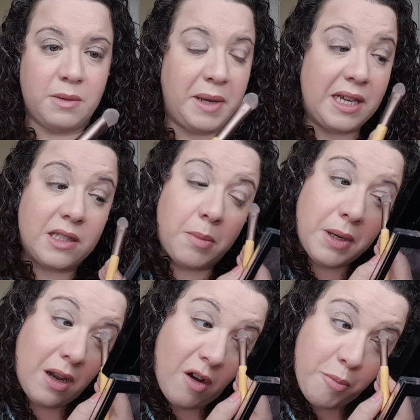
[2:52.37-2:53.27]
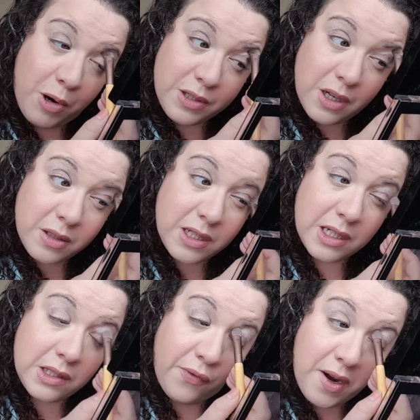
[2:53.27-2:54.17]
It picks up a lot of product
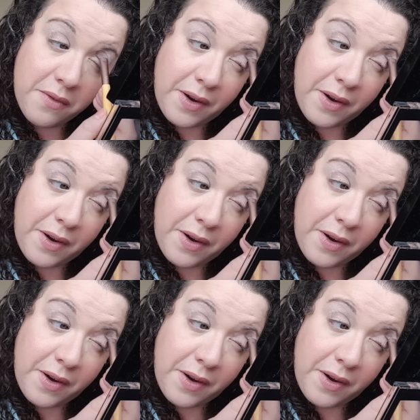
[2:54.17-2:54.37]
and it's very,